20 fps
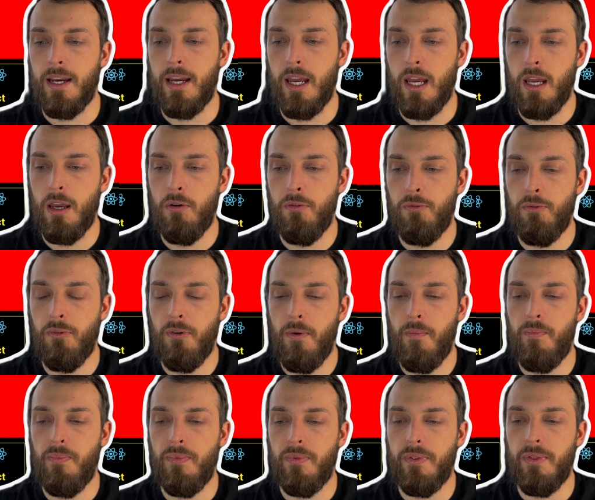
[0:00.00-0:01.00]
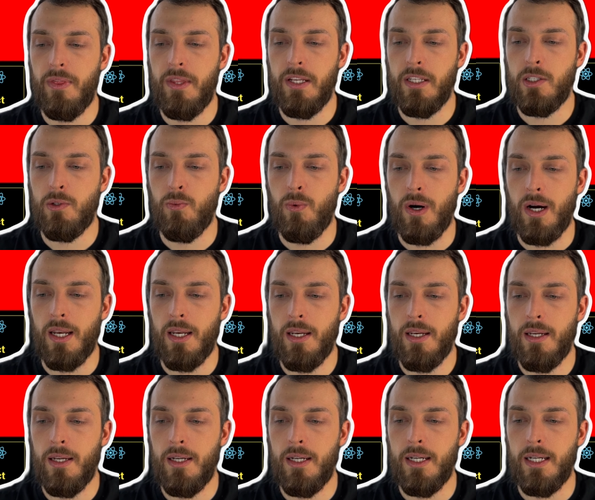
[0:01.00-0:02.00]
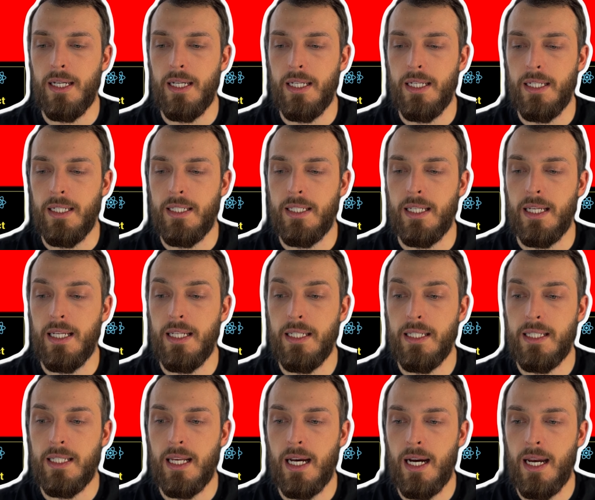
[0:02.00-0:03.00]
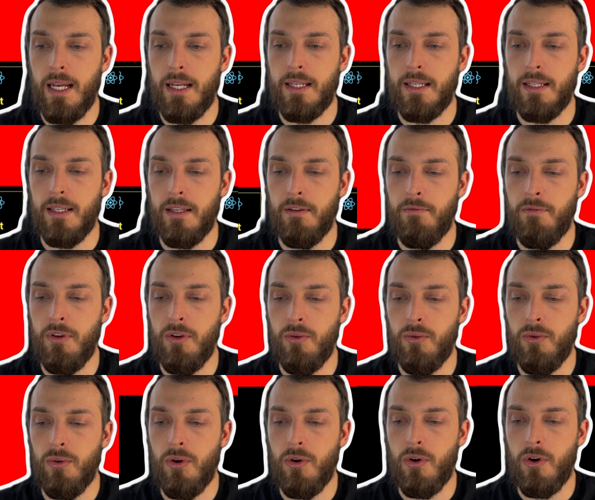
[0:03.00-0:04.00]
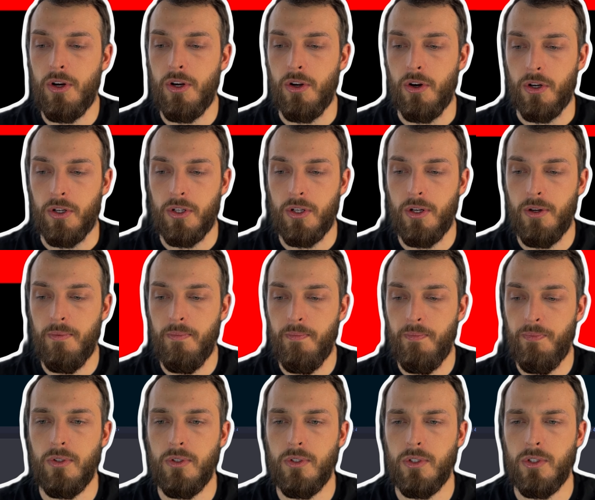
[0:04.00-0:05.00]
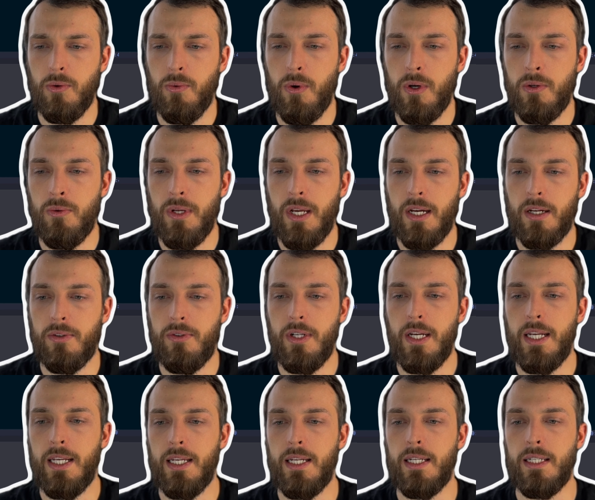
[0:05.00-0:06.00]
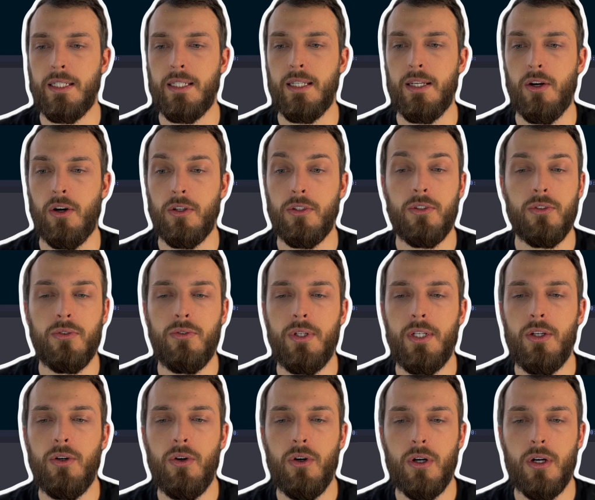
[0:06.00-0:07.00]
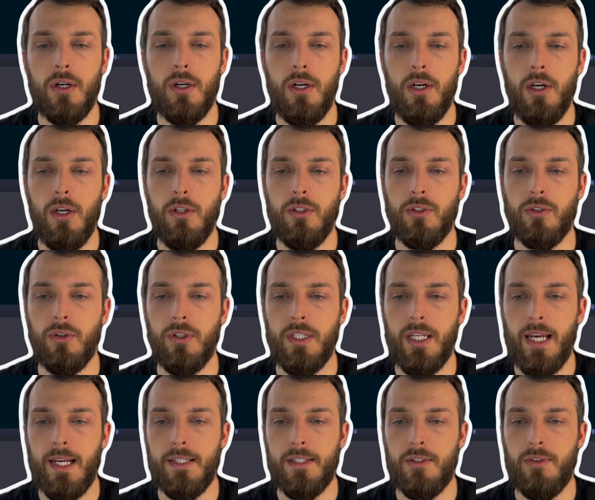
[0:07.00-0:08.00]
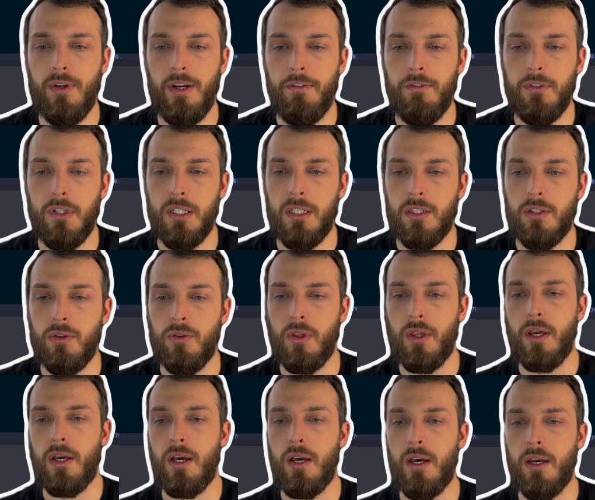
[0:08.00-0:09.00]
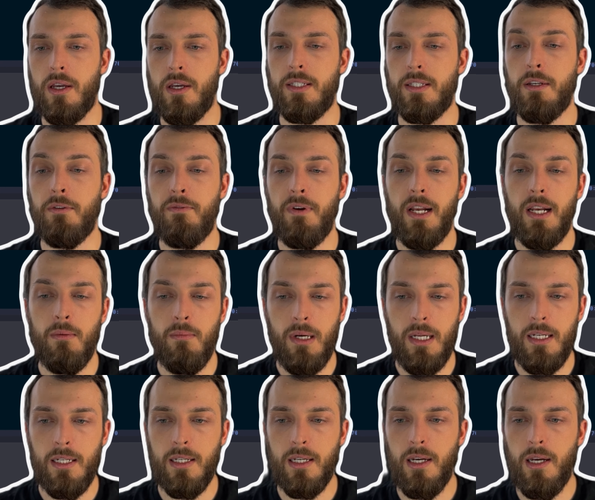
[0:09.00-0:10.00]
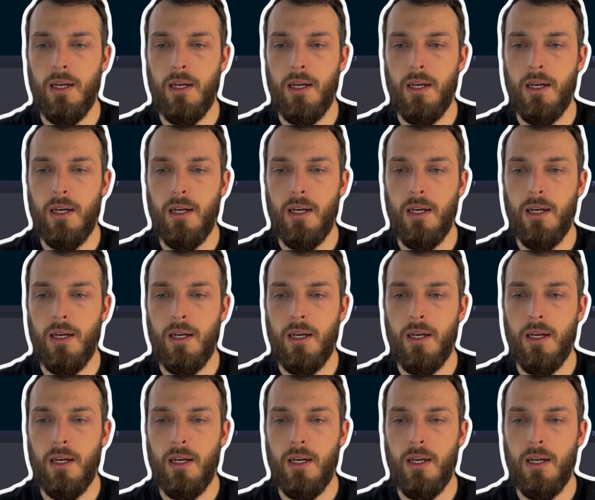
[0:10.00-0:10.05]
if this one is inside the view or not. So what we are creating is the on-screen hook. So it takes the reference to the div element